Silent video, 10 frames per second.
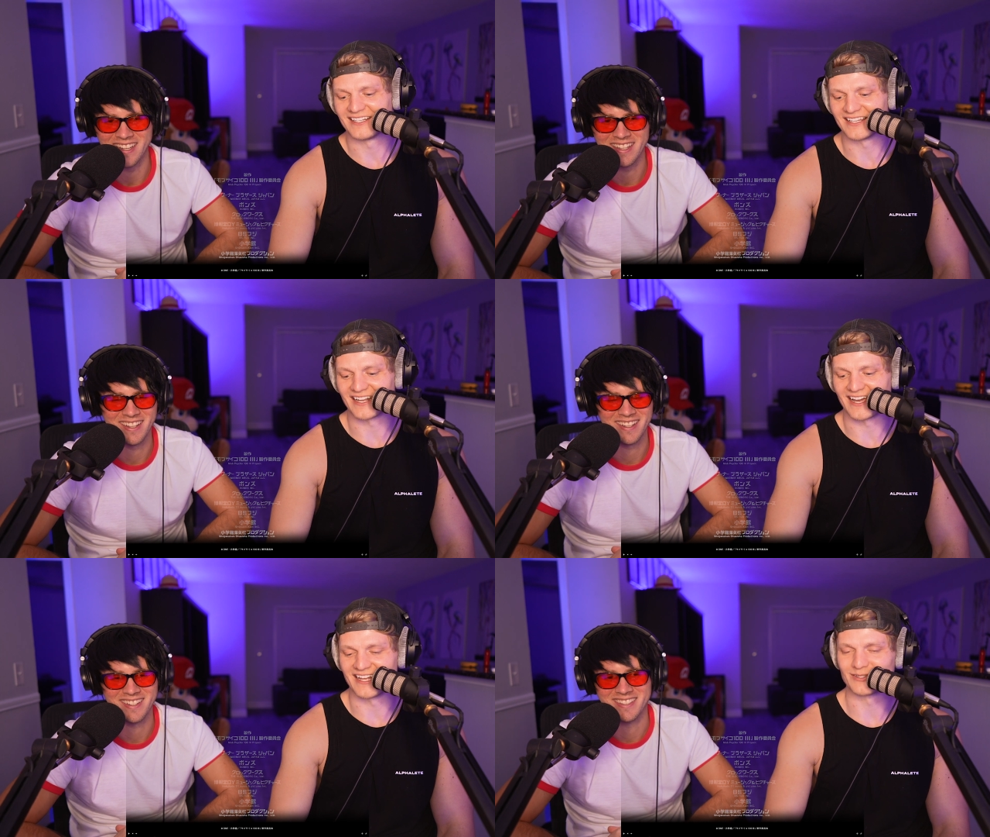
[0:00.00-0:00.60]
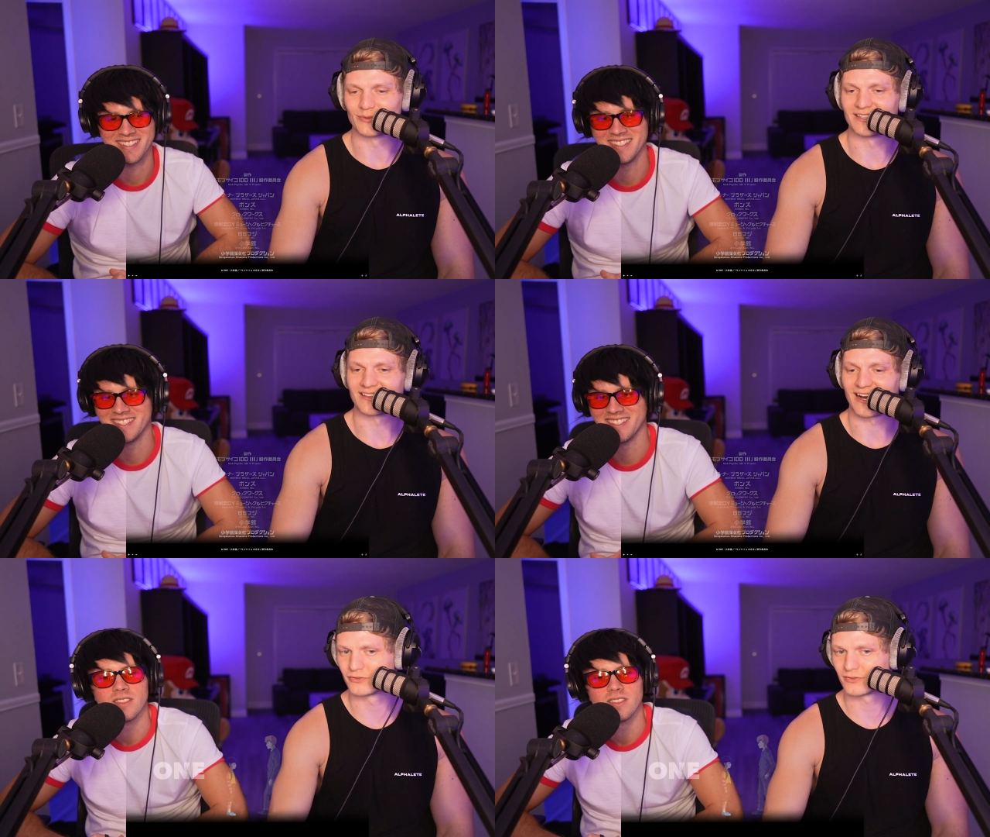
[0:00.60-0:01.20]
Speaker 1: And then it ends with
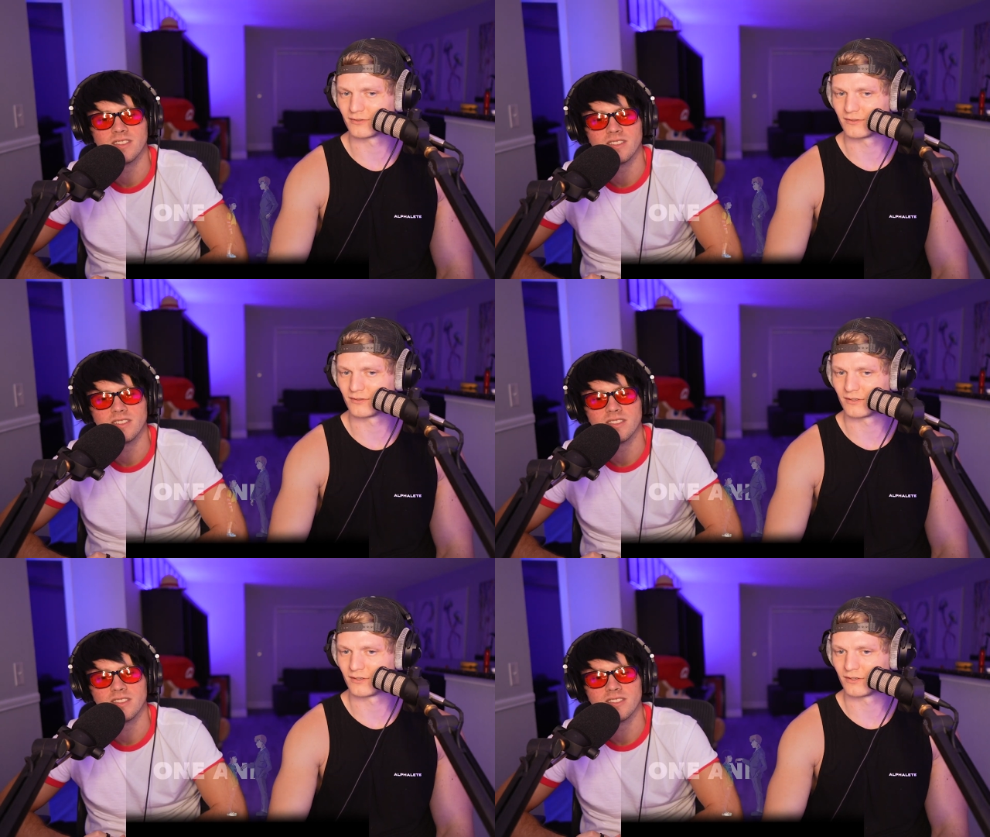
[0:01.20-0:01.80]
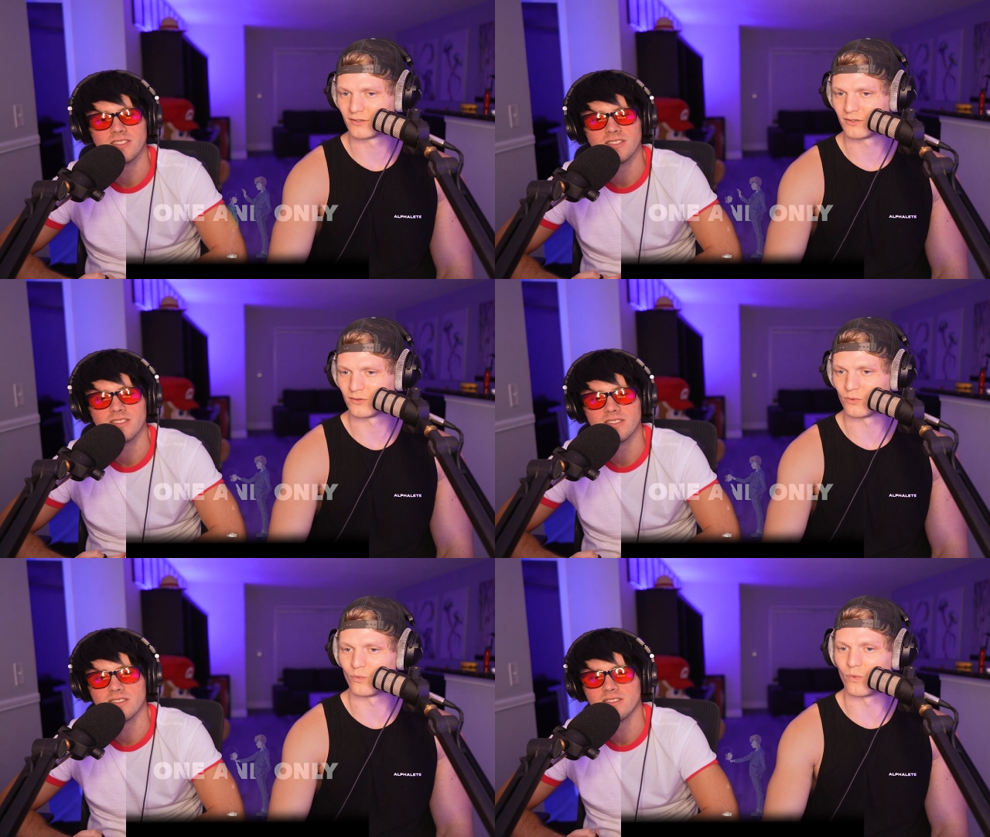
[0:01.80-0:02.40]

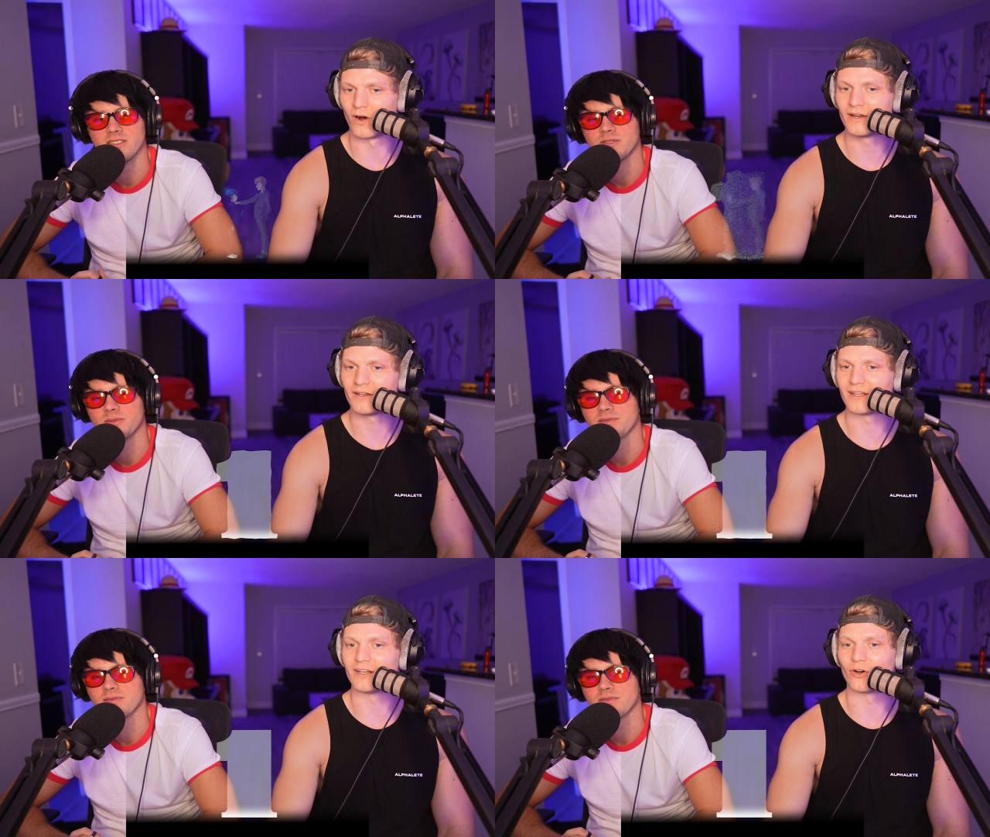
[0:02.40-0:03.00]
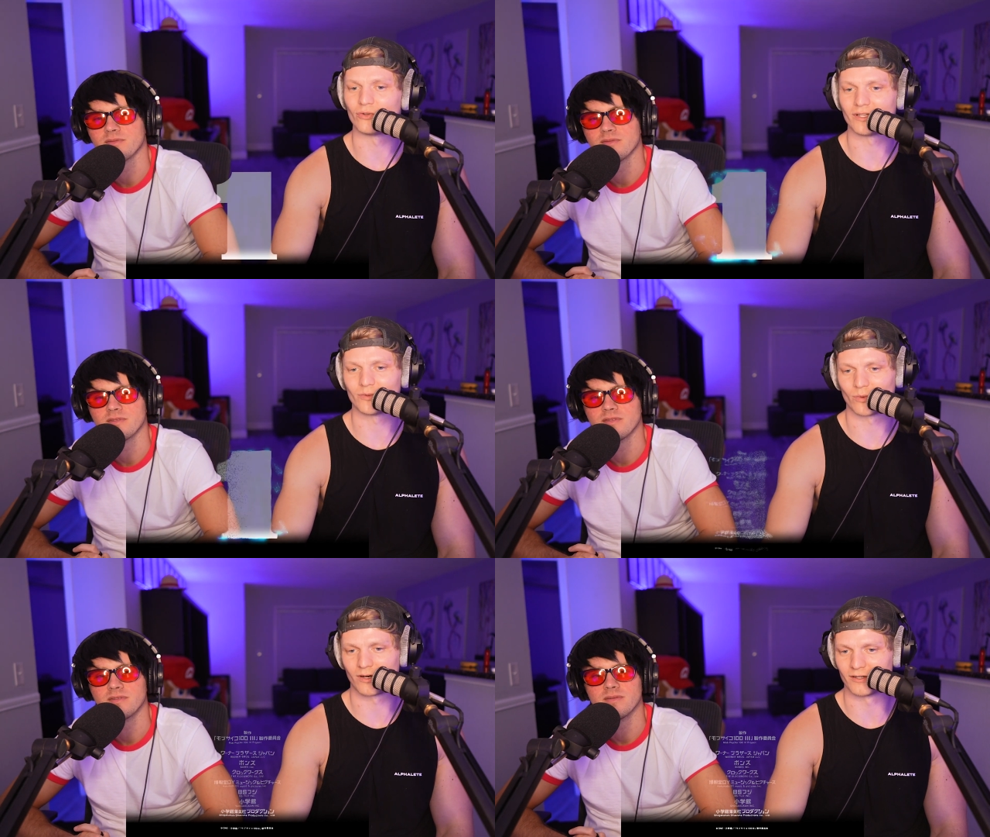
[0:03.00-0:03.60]
one and only
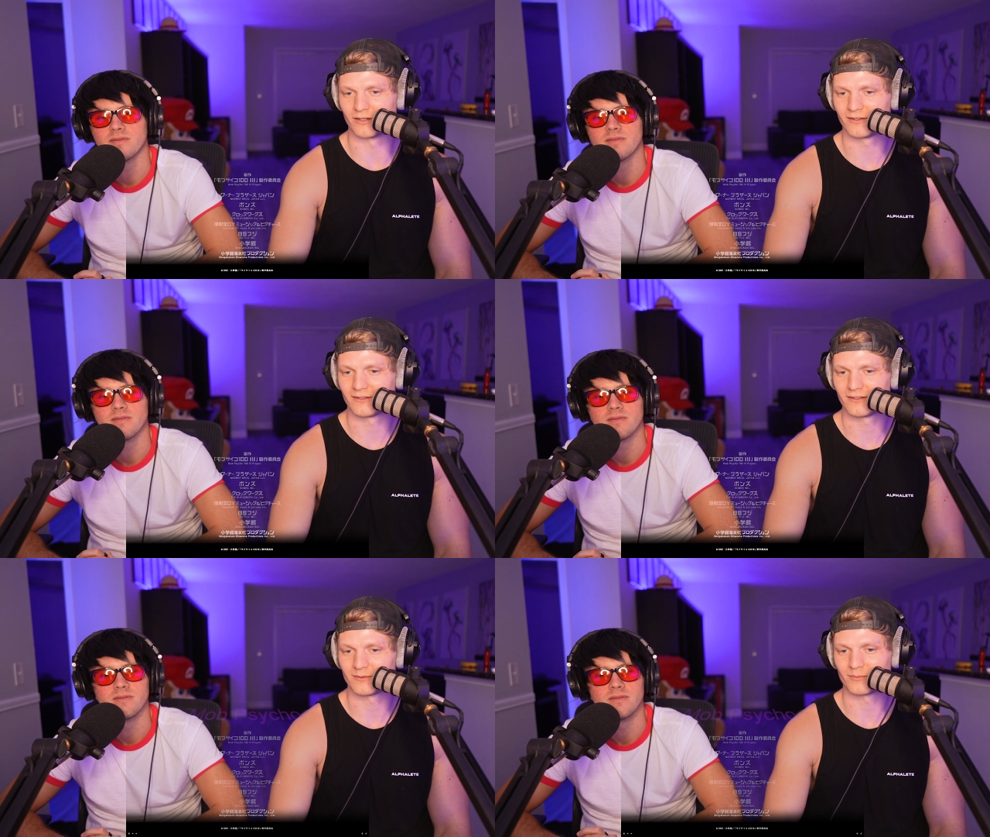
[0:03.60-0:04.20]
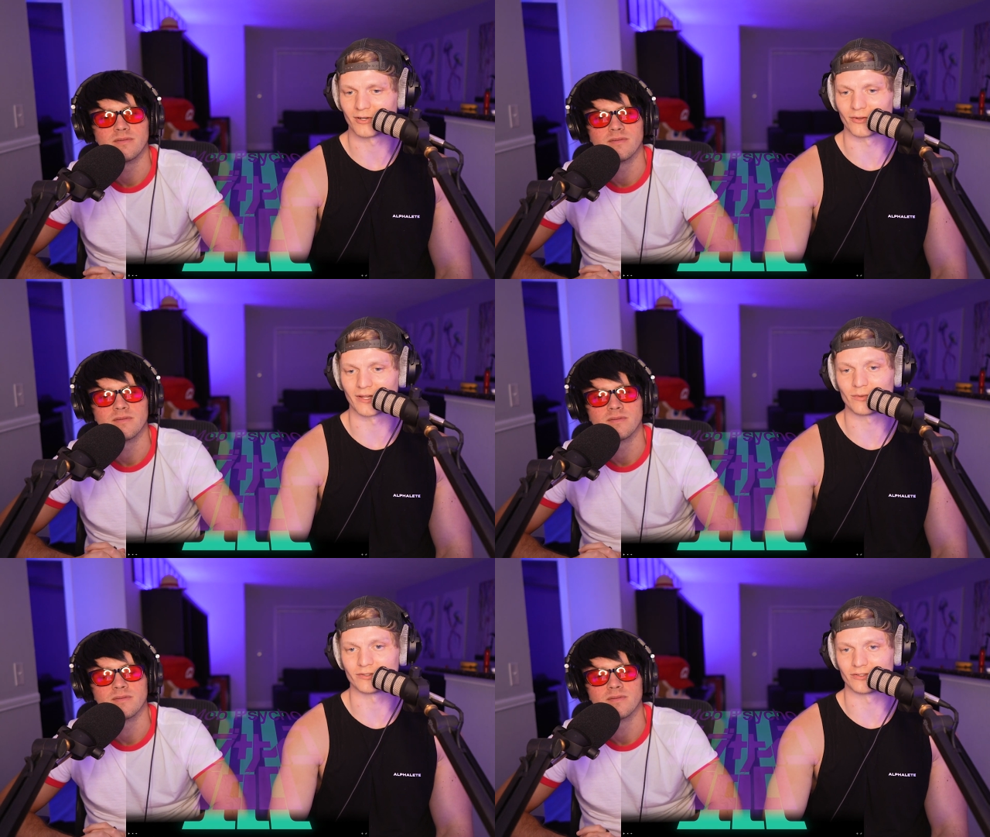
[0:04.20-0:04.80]
one. Bro,
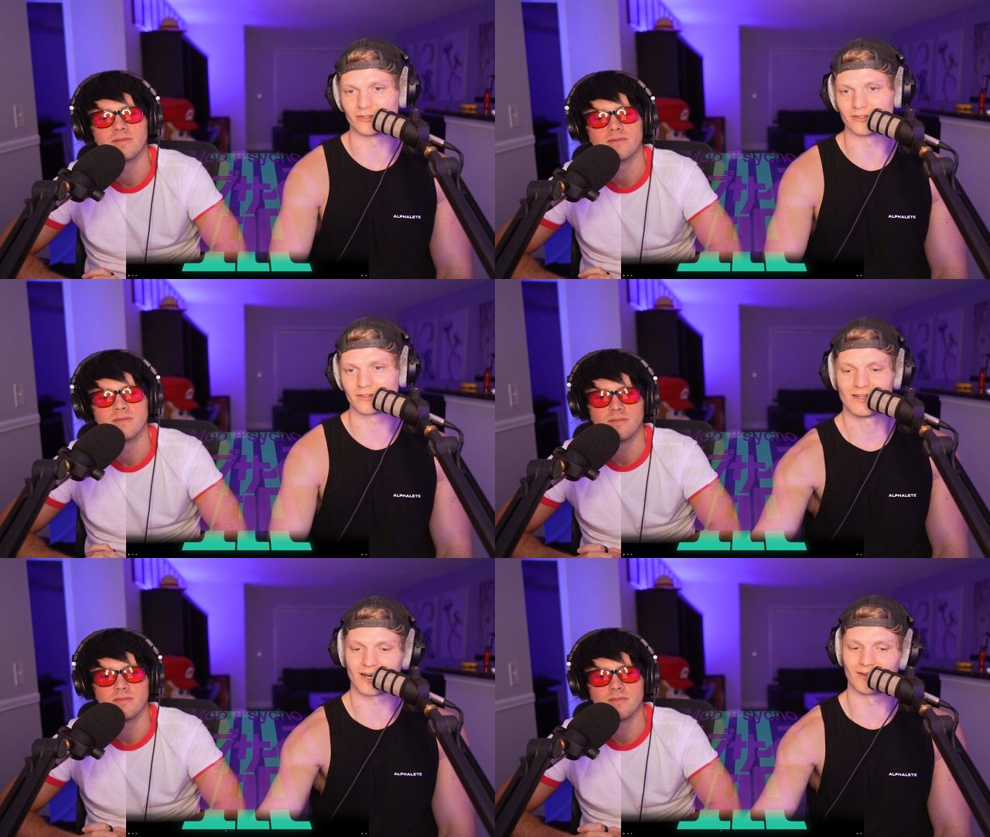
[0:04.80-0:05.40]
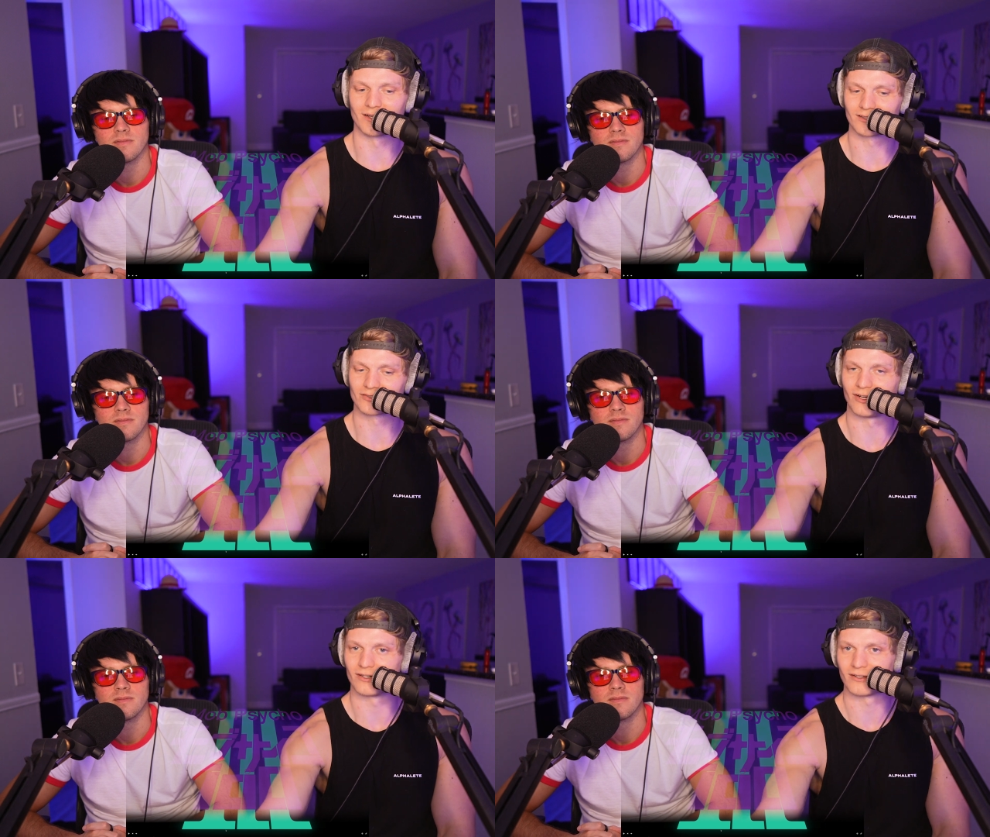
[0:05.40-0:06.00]
that was good. I like the
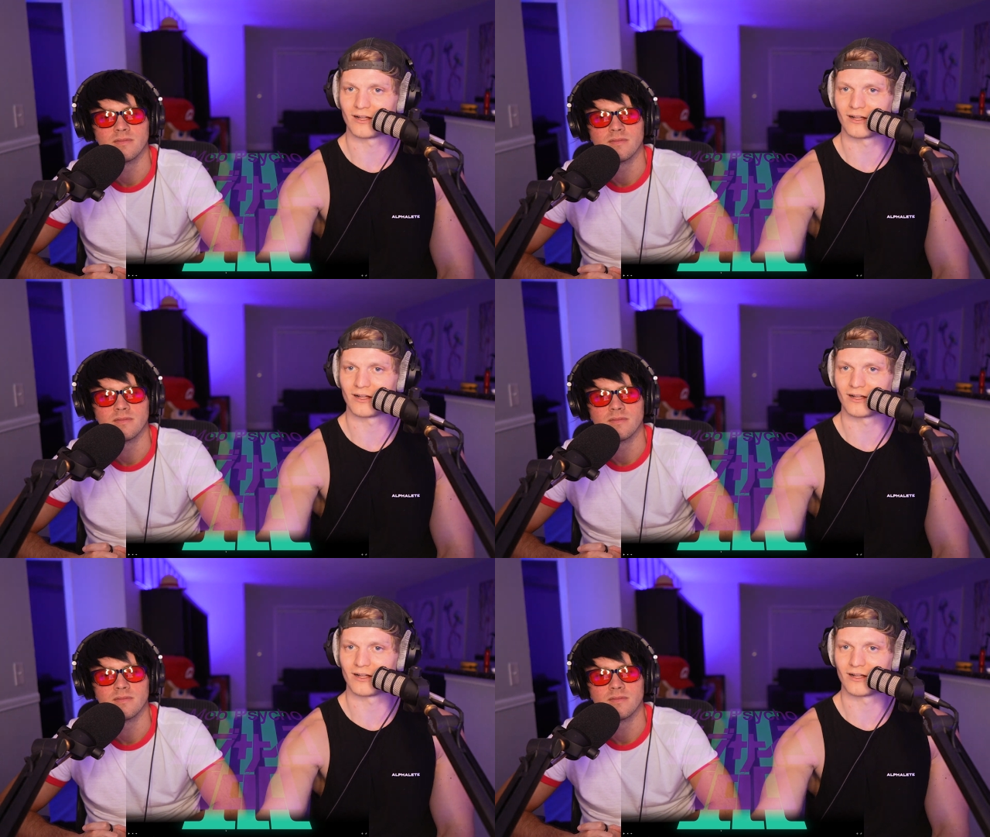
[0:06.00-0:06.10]
song a